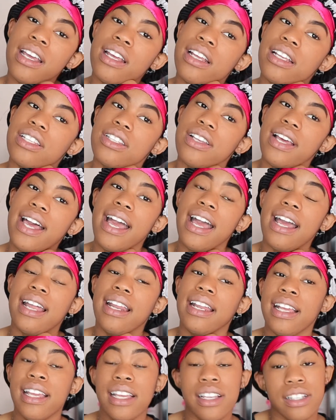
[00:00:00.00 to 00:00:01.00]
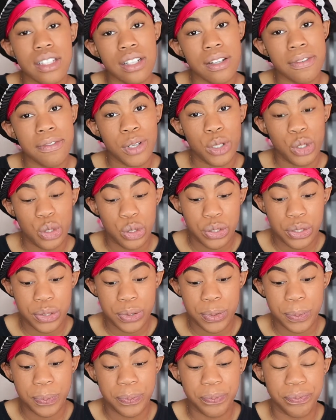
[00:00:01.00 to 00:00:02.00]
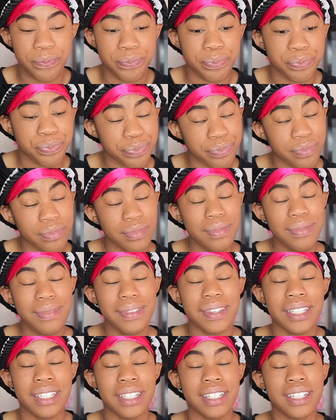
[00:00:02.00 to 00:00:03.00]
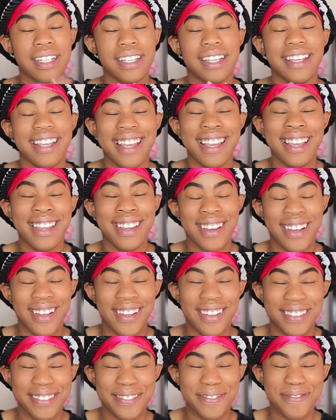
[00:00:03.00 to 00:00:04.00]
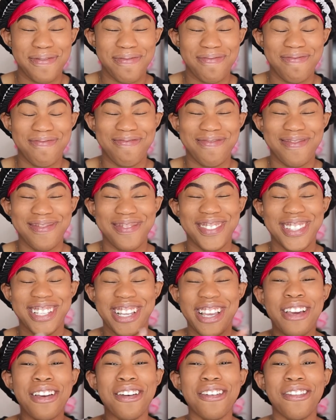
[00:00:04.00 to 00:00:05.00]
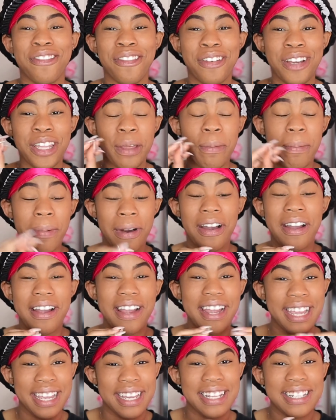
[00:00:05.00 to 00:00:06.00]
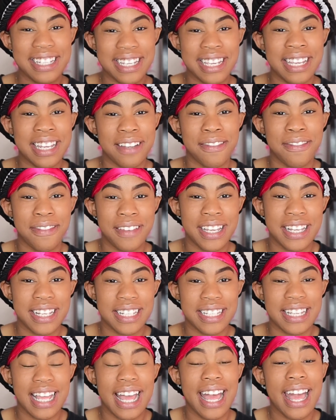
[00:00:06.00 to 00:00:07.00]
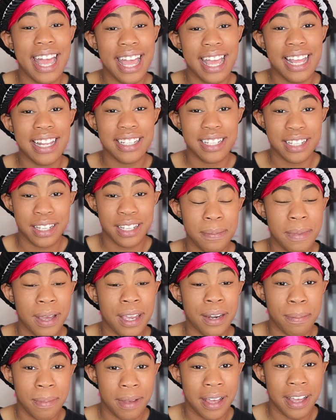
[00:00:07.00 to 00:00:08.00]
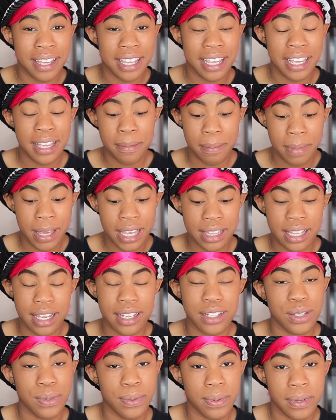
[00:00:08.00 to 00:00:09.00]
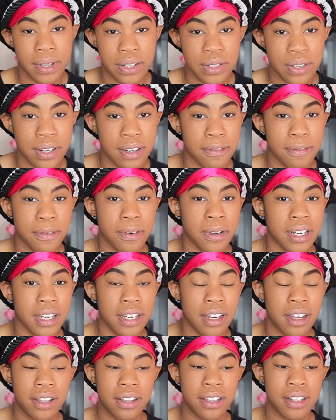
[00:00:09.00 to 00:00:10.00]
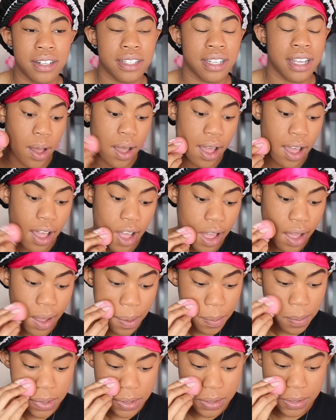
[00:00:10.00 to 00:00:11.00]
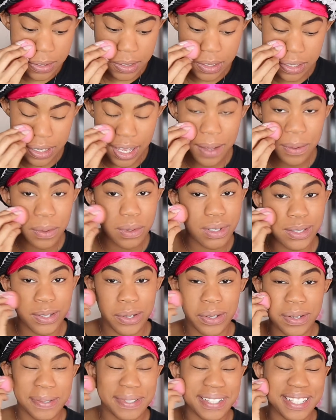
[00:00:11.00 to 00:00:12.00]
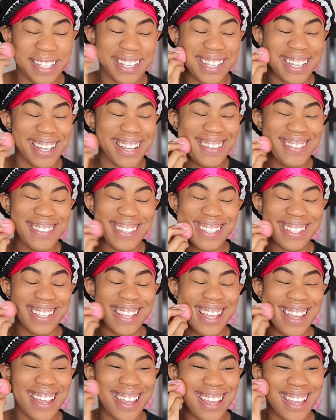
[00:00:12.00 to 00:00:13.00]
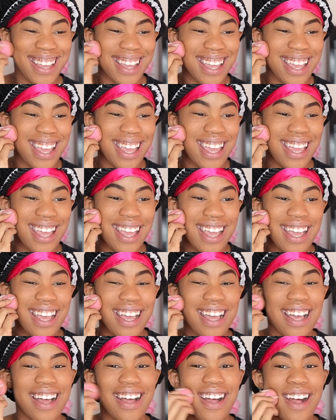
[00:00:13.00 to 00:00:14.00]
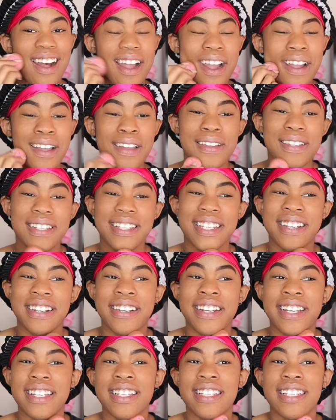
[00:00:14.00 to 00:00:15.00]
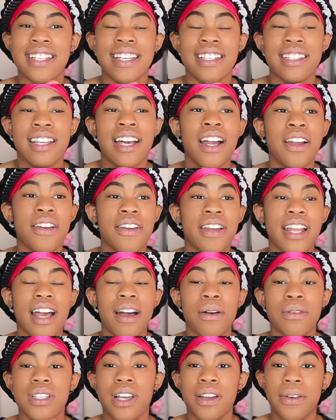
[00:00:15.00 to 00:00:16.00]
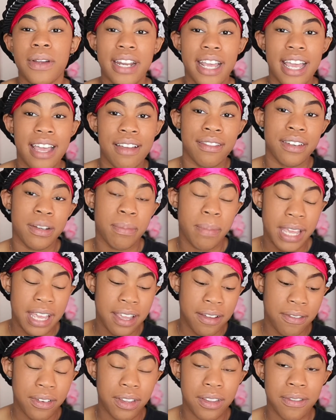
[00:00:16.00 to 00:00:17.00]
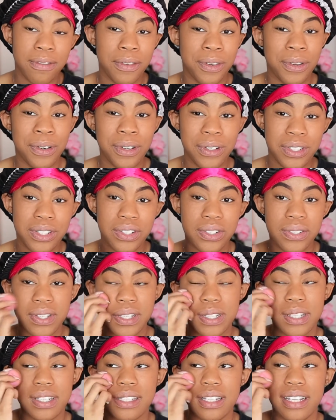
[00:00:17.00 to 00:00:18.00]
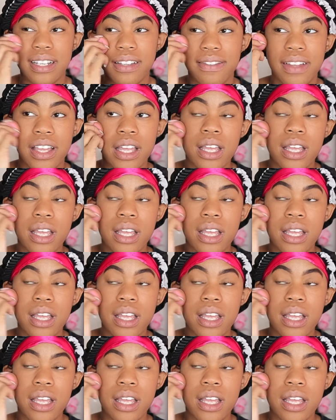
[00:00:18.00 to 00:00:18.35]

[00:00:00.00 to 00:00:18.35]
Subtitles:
So I had to cancel the photo shoot. And yeah, for the part and to get it fixed, I had to out of pocket and pay like $240. I was so upset. I was like, are you serious? Cause I was already having to pay for the photo shoot and stuff.